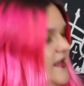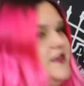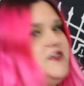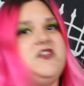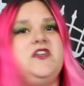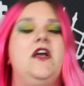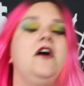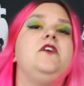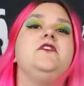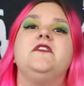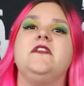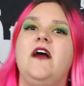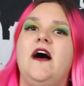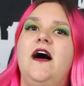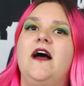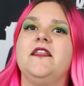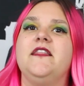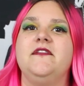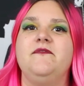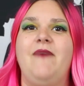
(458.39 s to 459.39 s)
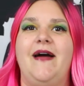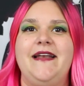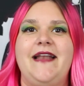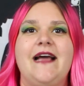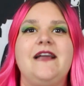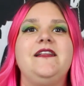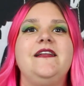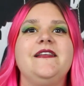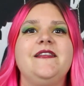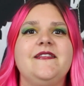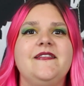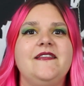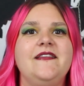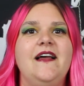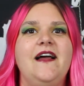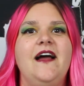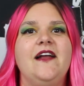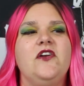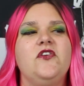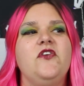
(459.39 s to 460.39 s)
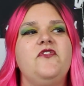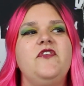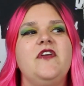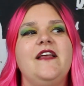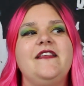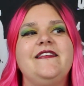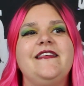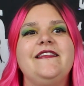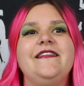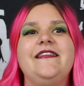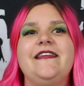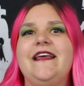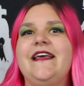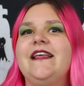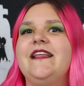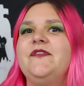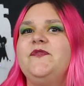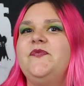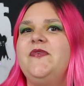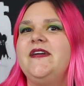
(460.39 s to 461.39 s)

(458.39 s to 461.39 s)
she also, uh, my necklace, I don't know if you guys can see it,